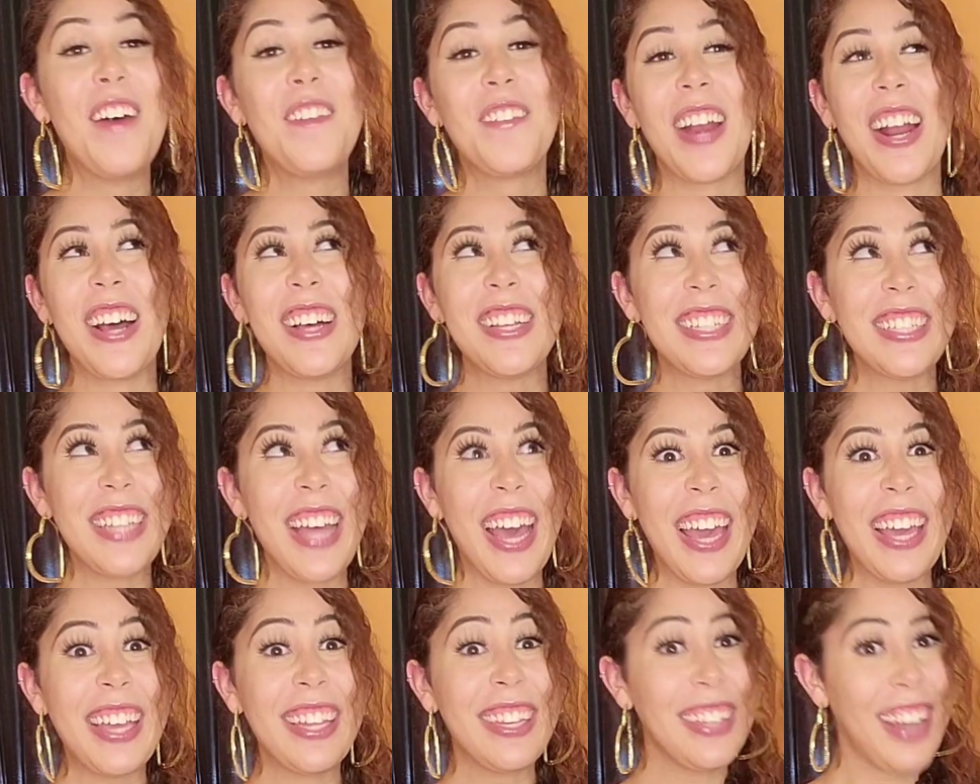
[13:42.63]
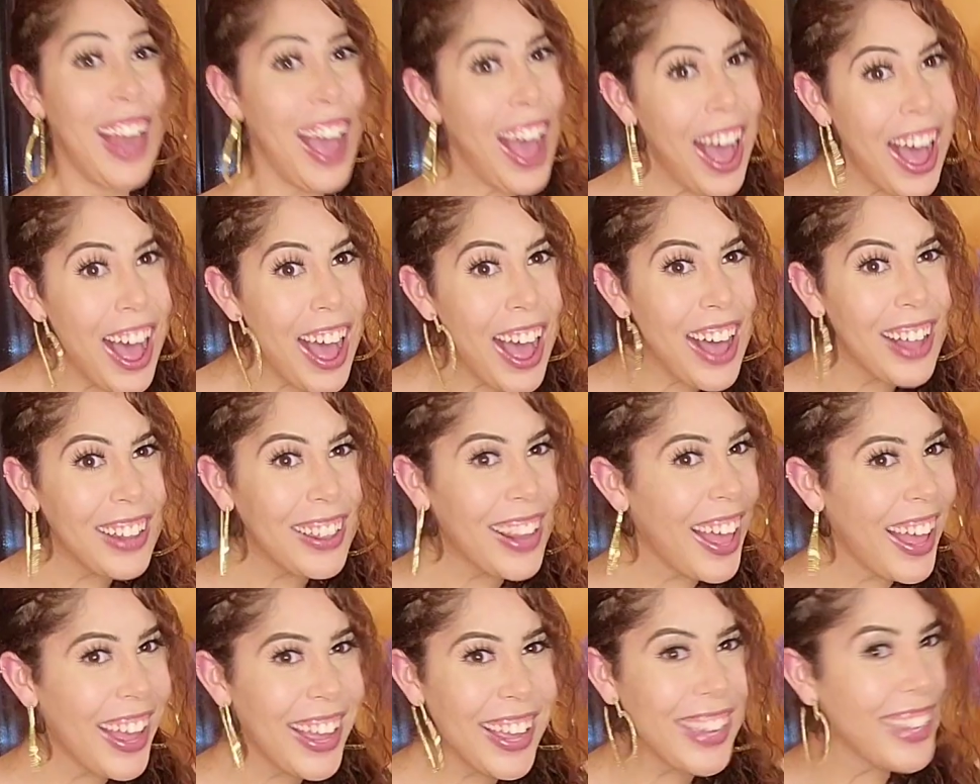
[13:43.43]
But I was like, nah,
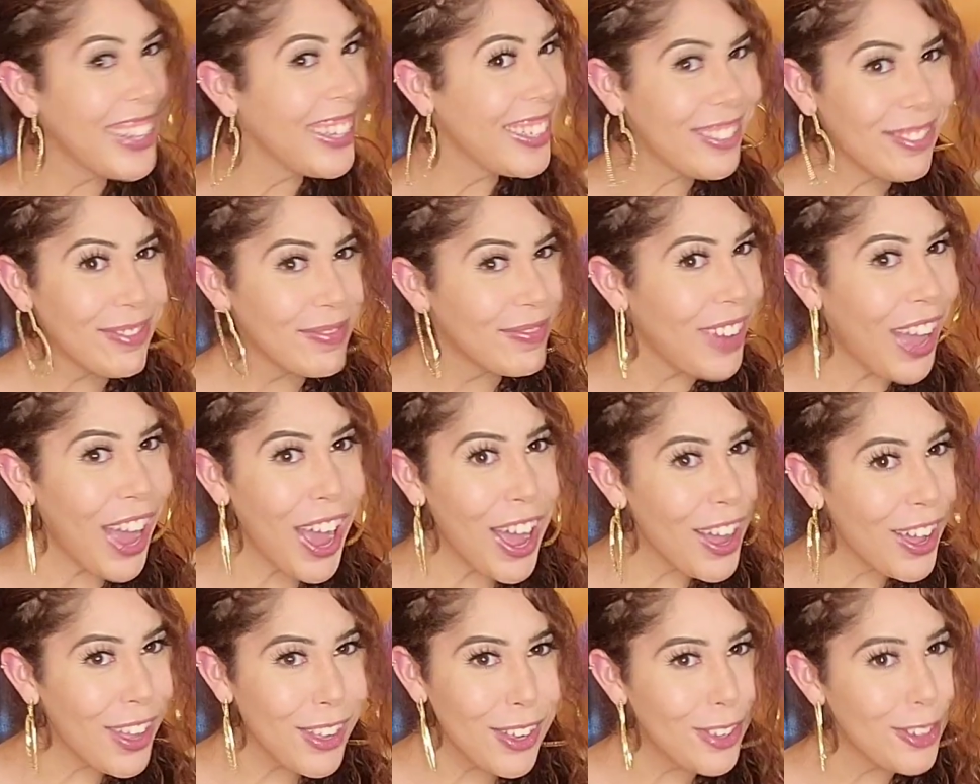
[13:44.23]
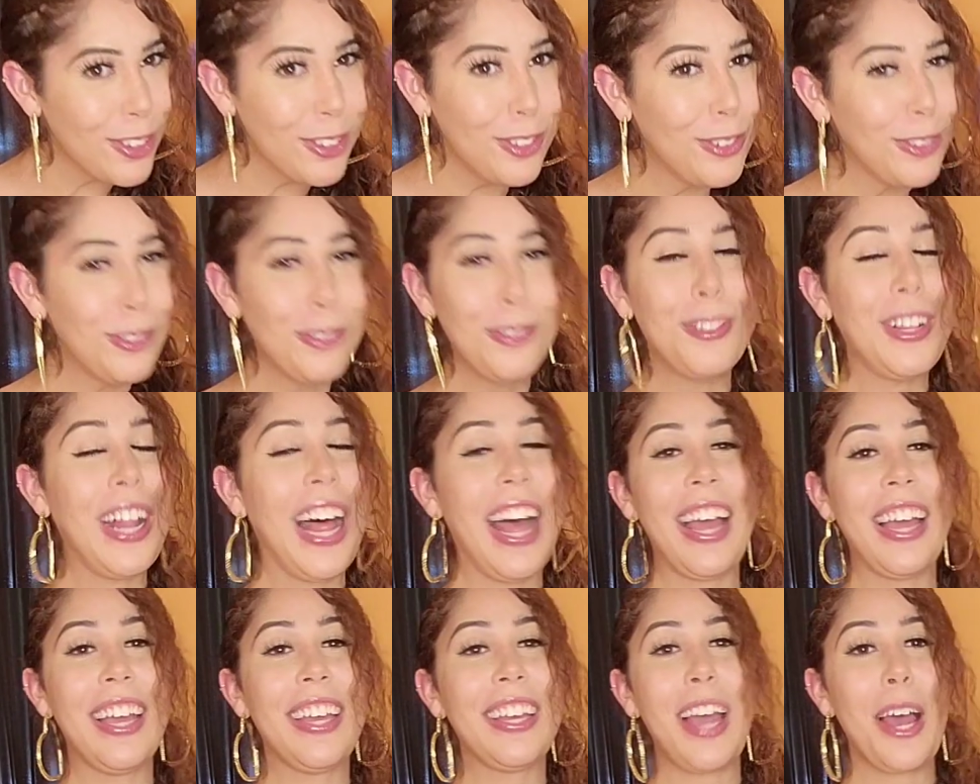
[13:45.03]
like, no,
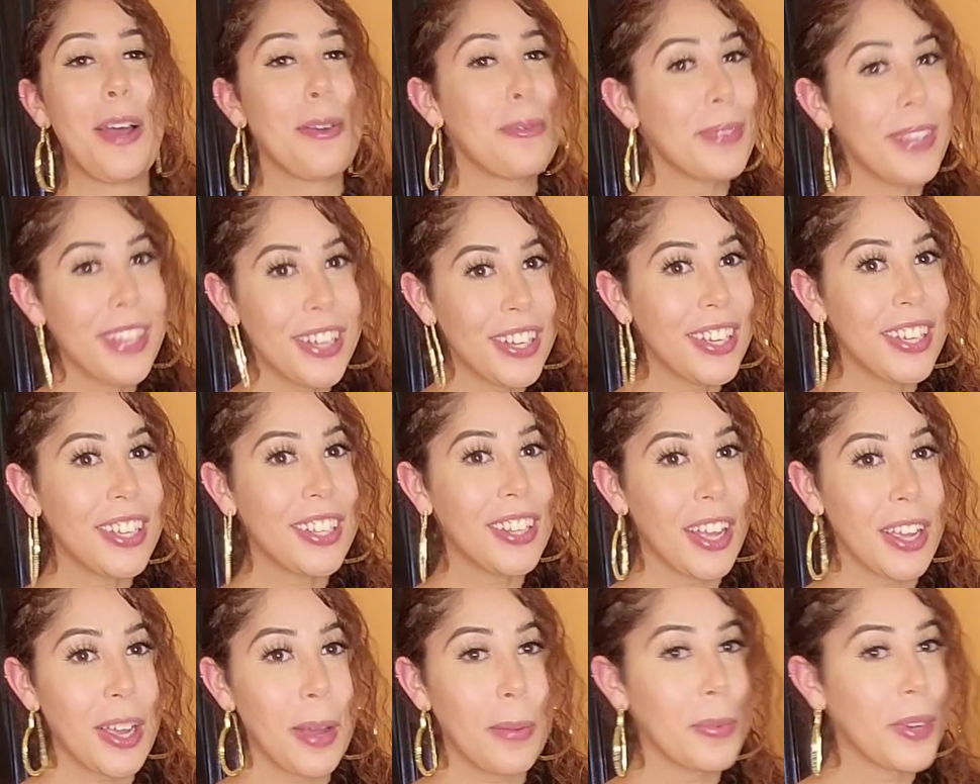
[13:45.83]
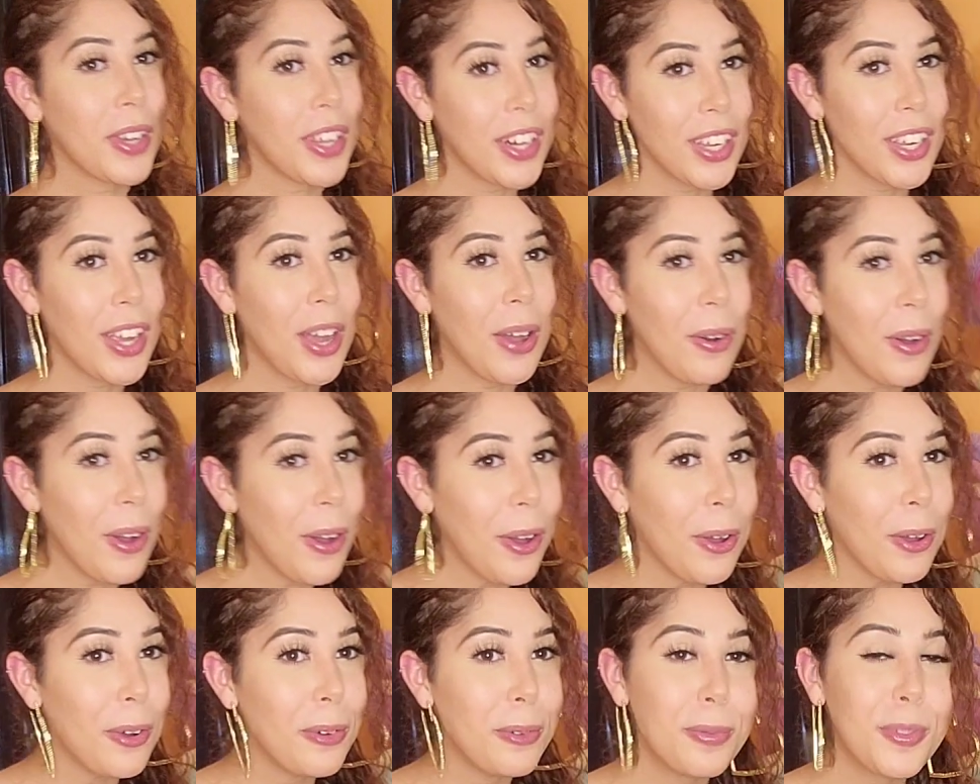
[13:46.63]
like, I'm good. Like, I'm gonna go
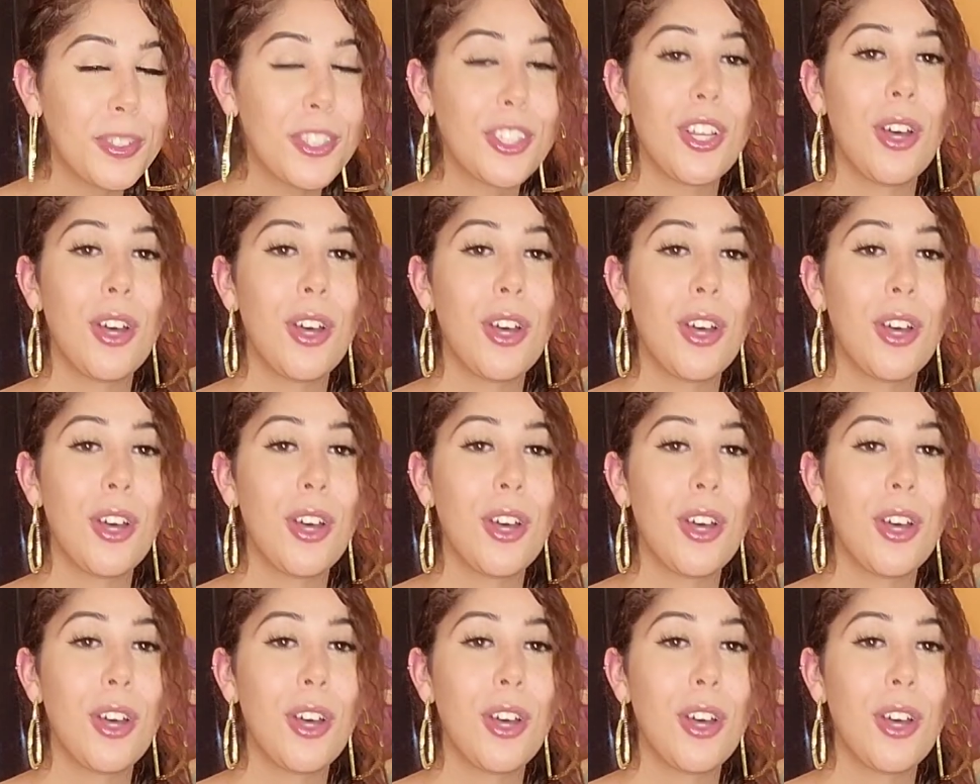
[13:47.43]
home.